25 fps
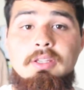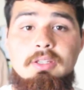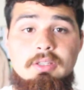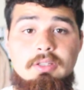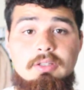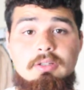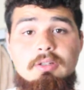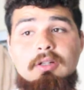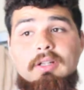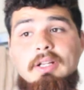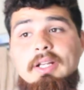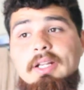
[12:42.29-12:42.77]

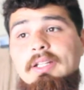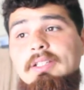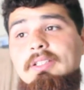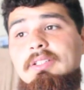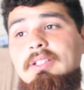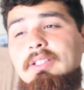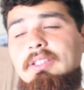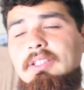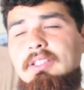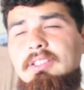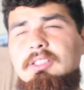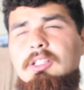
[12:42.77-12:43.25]
you go ahead and
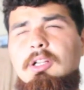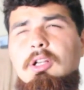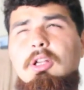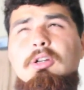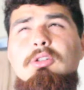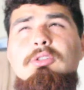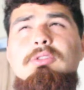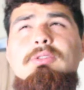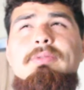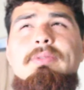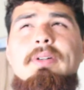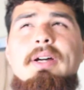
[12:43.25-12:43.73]
try this
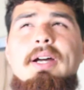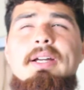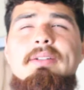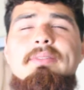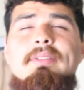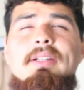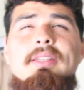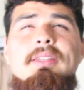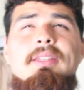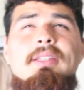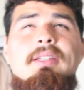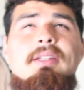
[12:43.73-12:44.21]
close
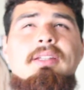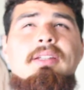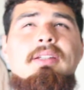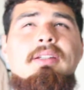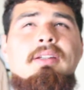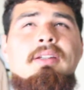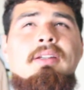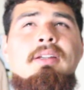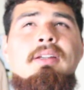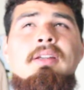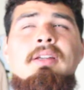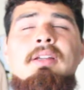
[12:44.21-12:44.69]
five i think